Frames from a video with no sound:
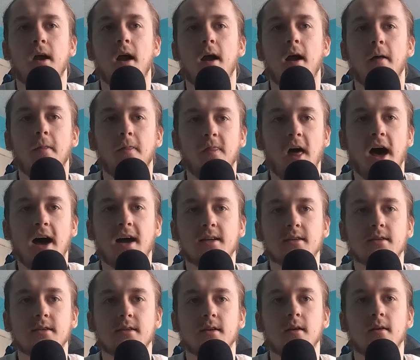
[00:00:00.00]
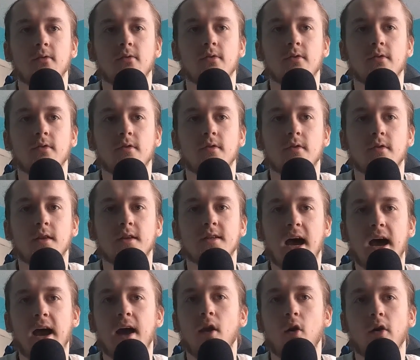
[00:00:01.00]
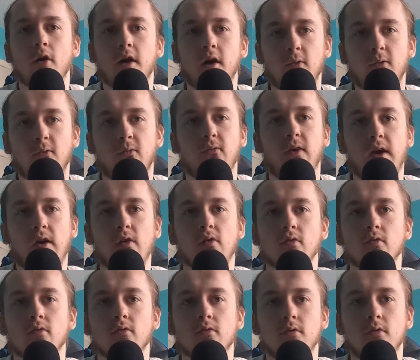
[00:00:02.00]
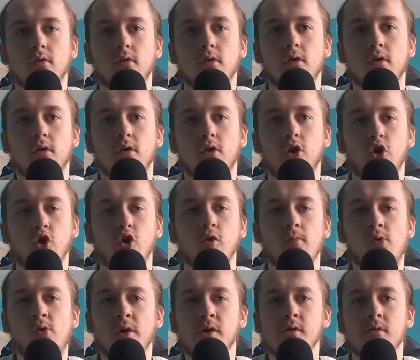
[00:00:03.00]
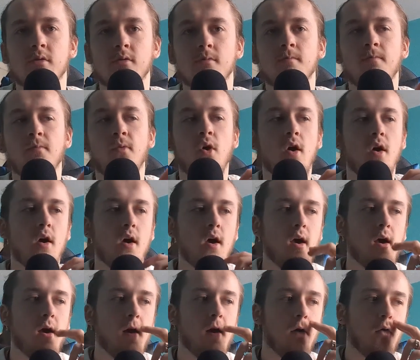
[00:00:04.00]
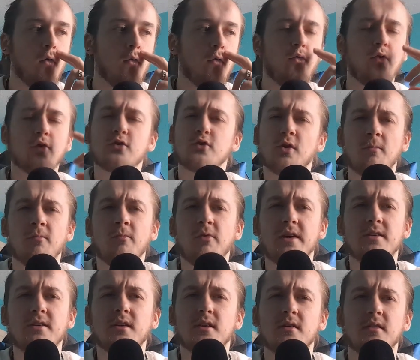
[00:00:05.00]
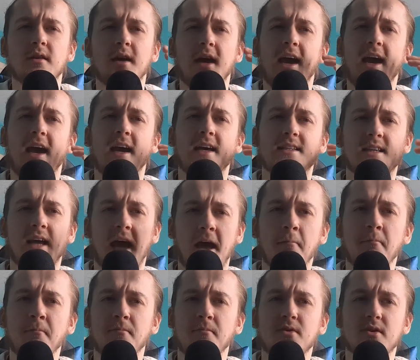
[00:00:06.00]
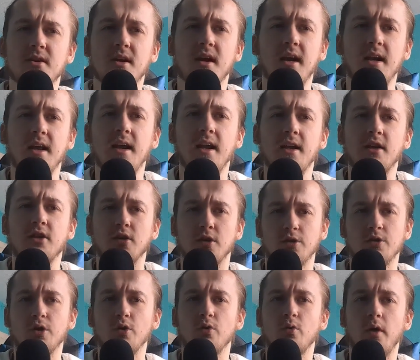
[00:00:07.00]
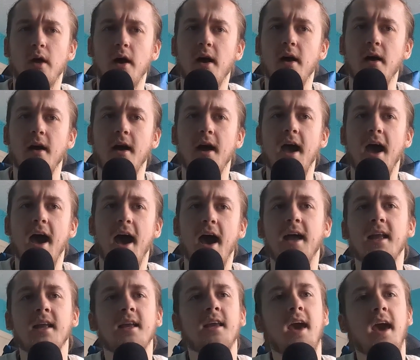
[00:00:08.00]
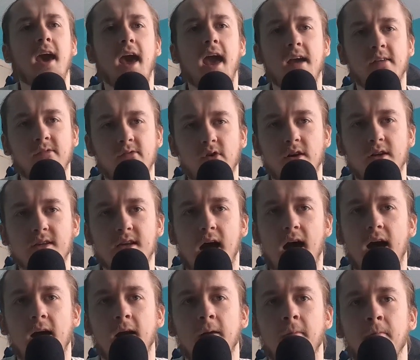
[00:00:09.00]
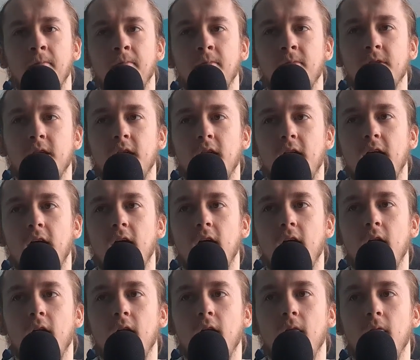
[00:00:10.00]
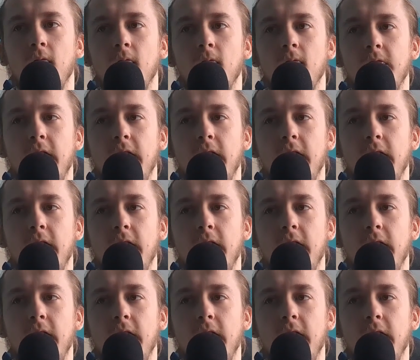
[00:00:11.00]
that the dialogue can feel humorous. For some reason, it attempts clearly to do that, and yet every time there